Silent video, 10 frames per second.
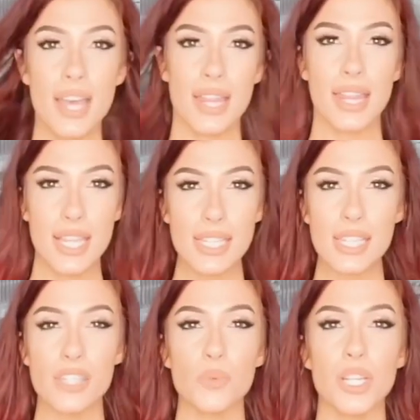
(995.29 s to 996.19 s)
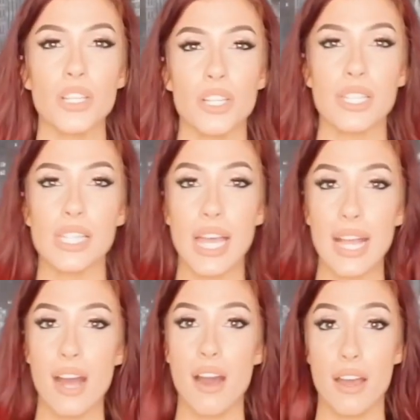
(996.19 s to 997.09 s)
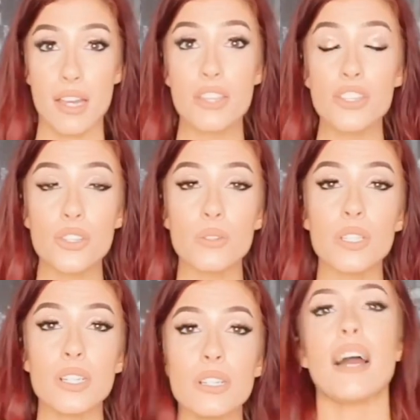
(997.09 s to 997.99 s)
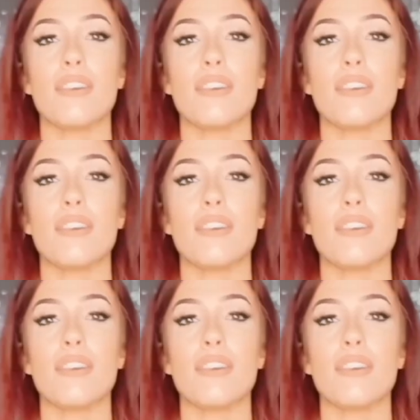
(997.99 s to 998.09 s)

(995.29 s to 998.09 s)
this is what it looks like on the shoulder.